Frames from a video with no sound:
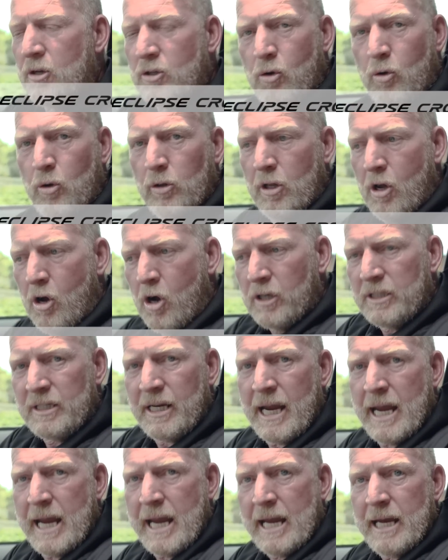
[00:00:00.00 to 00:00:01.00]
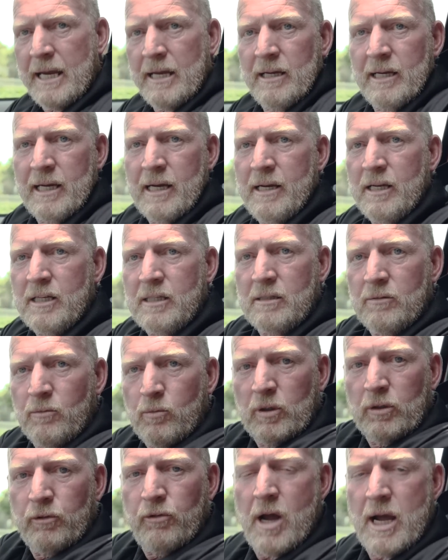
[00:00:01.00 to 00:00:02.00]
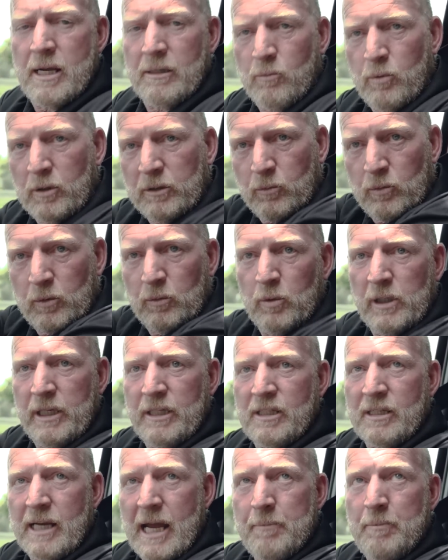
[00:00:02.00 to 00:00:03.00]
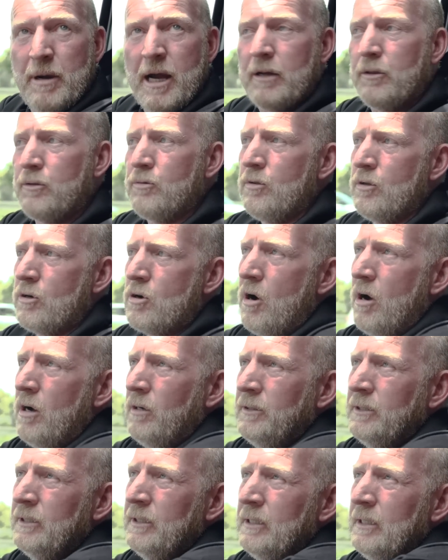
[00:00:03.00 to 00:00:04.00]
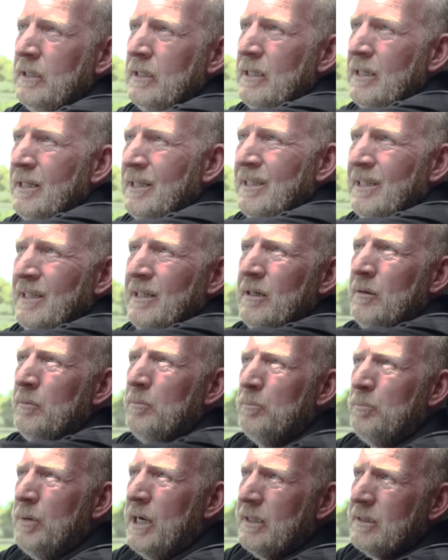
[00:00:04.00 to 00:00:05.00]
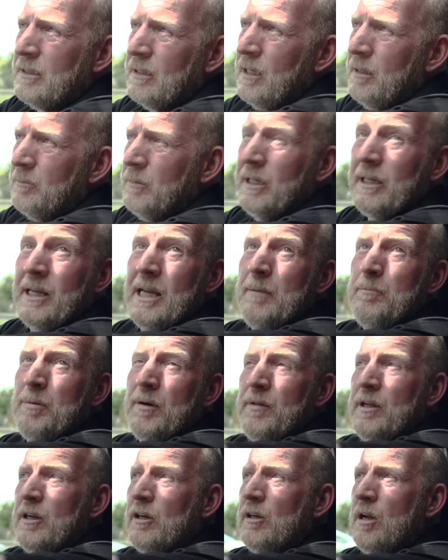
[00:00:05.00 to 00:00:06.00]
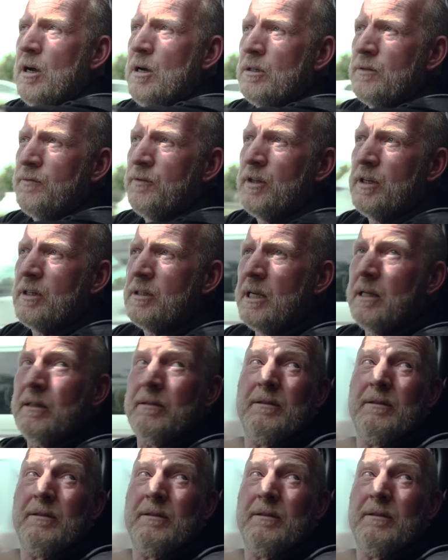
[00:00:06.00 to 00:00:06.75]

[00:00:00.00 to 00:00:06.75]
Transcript: because all the hot air will escape out through the car. But I'm going to keep everything closed for this